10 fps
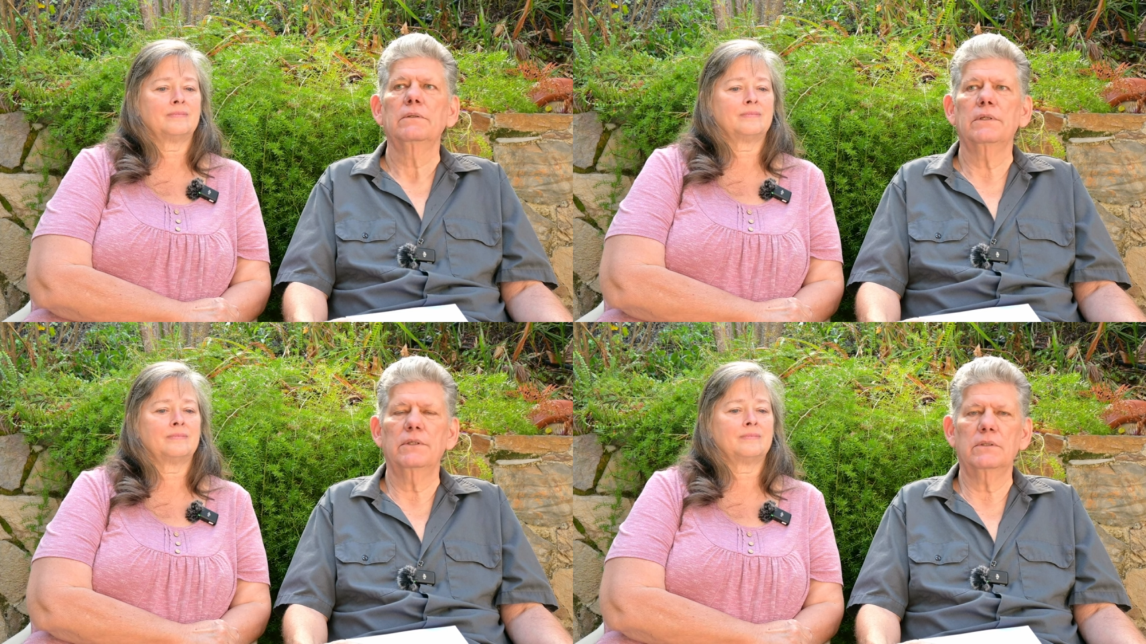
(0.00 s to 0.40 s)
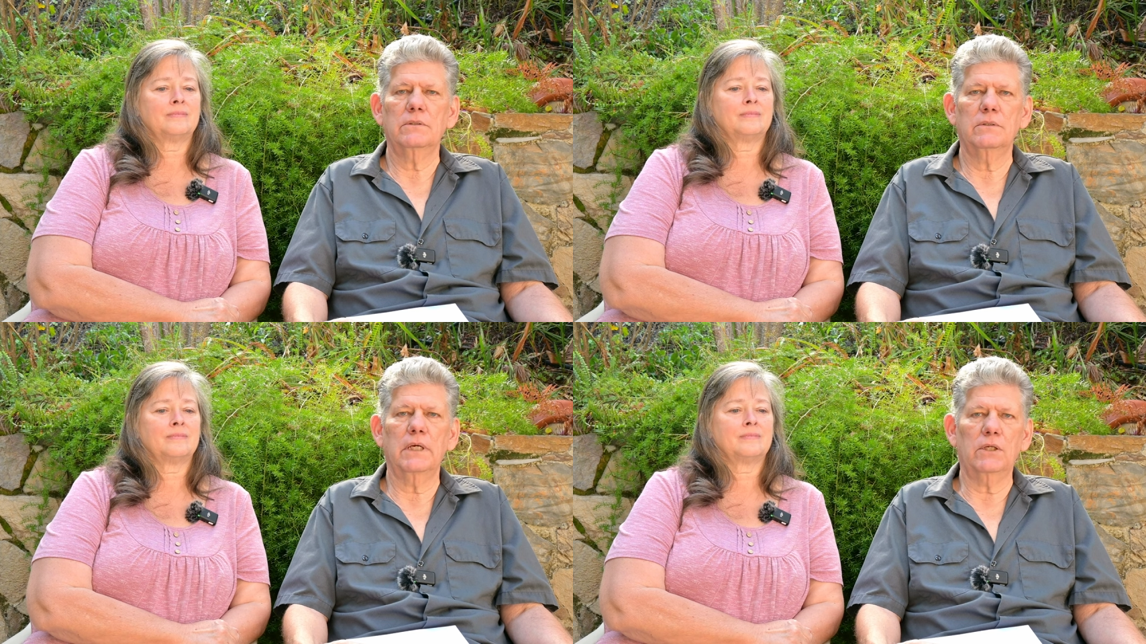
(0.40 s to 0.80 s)
Speaker 1: that
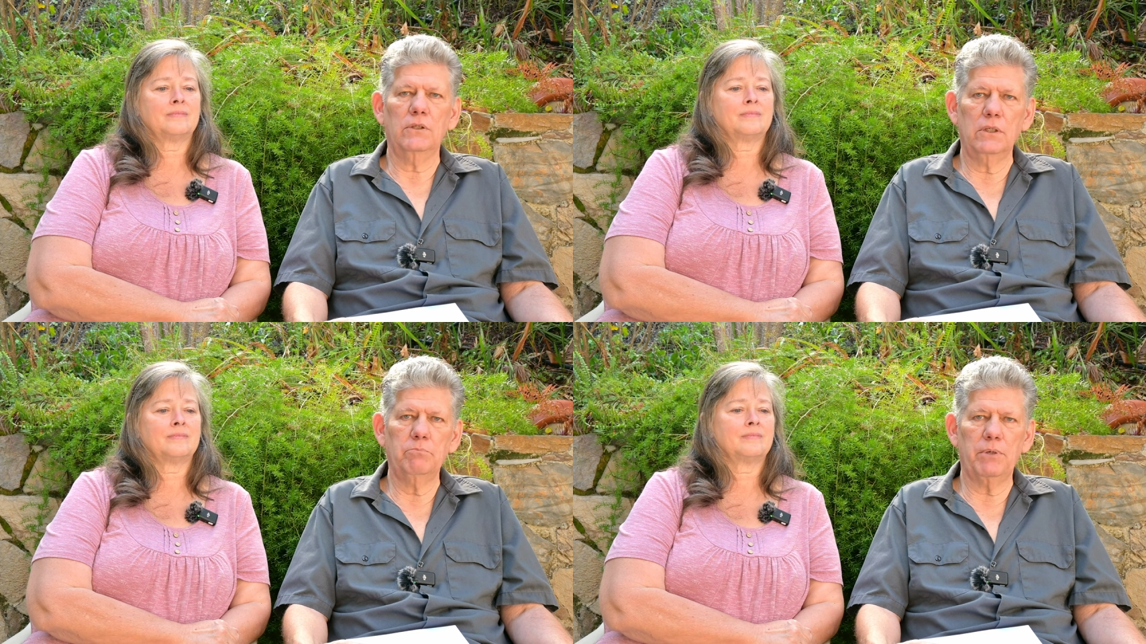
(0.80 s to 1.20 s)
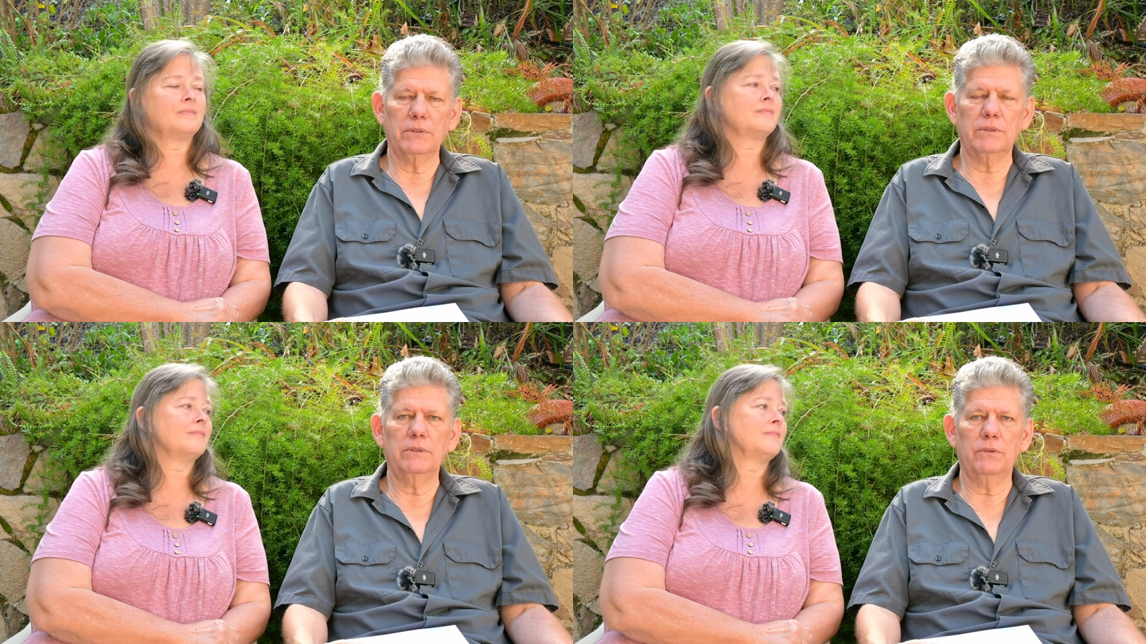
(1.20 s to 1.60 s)
this is a good
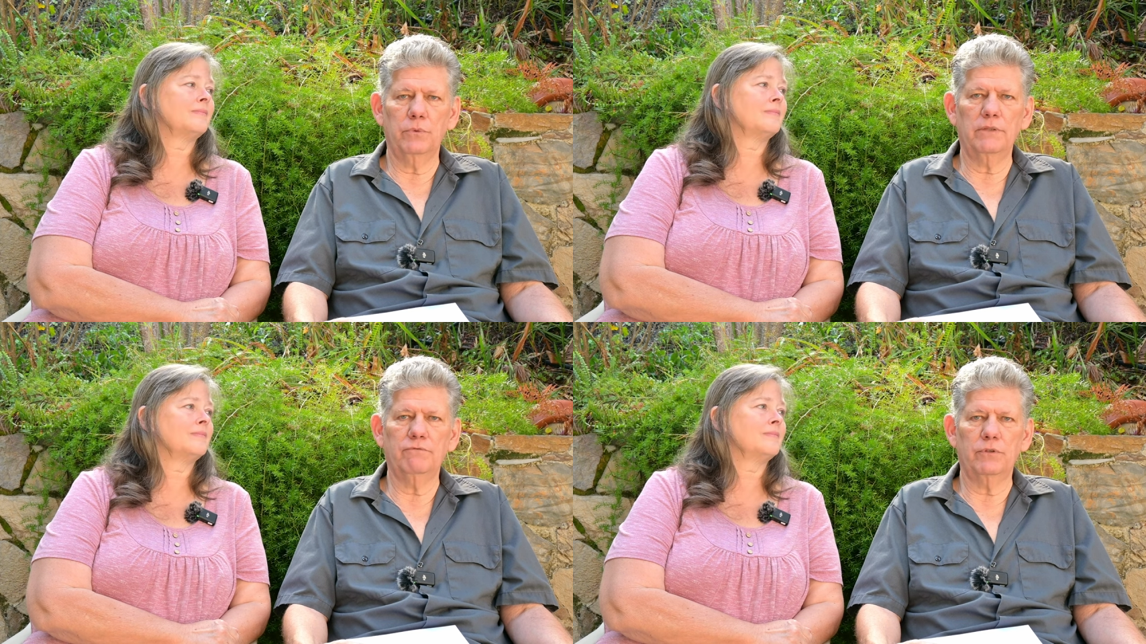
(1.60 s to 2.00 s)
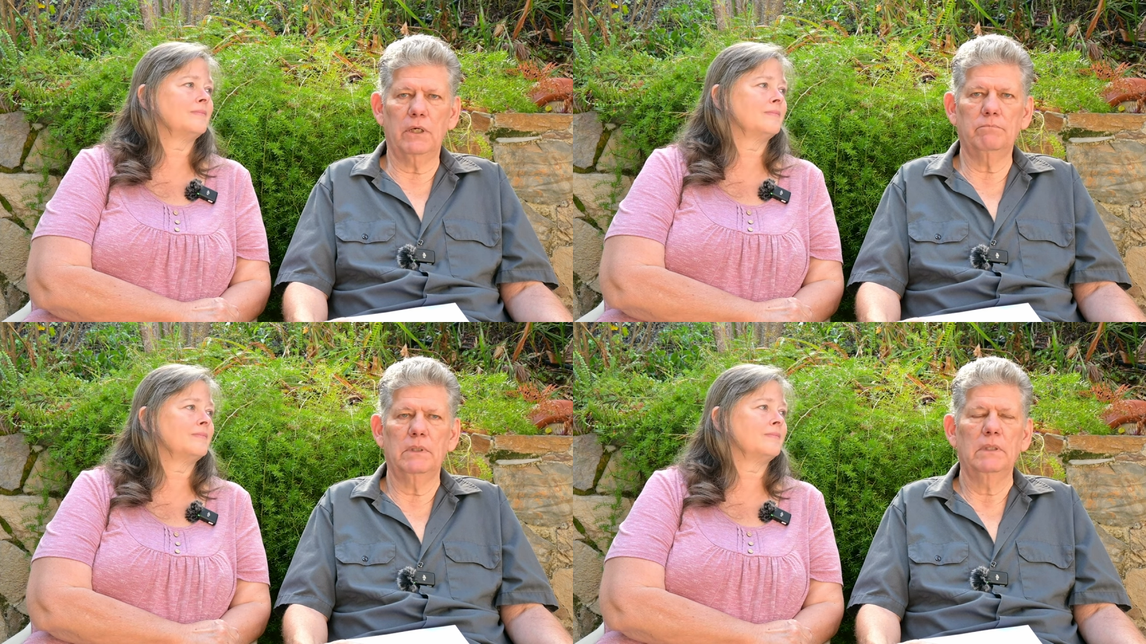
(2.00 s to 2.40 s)
person to rent
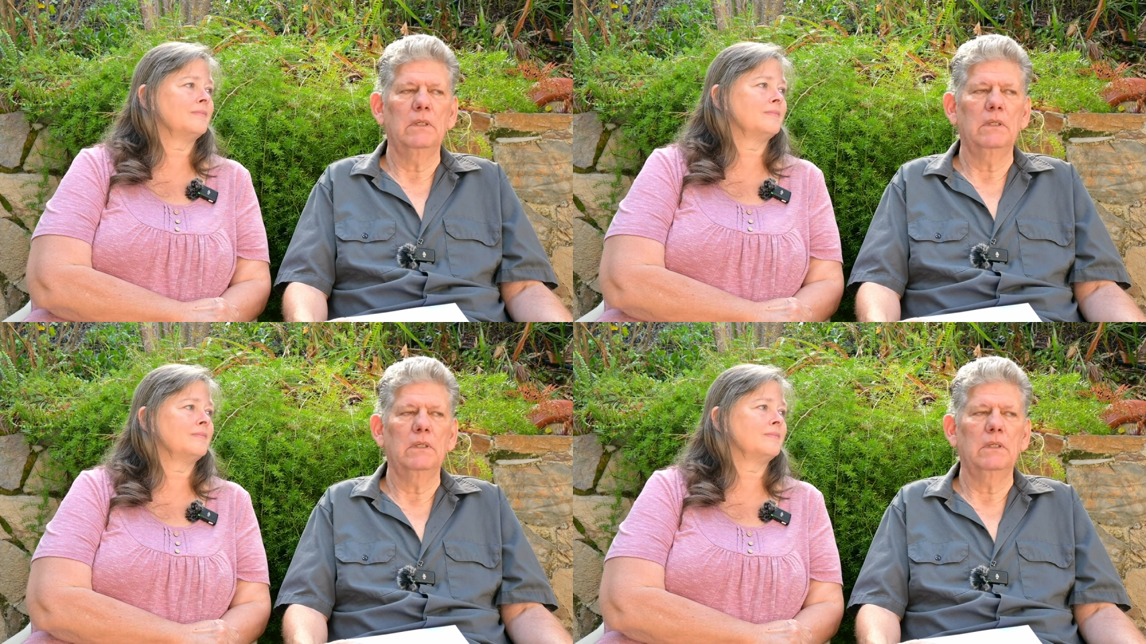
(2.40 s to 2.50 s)
from.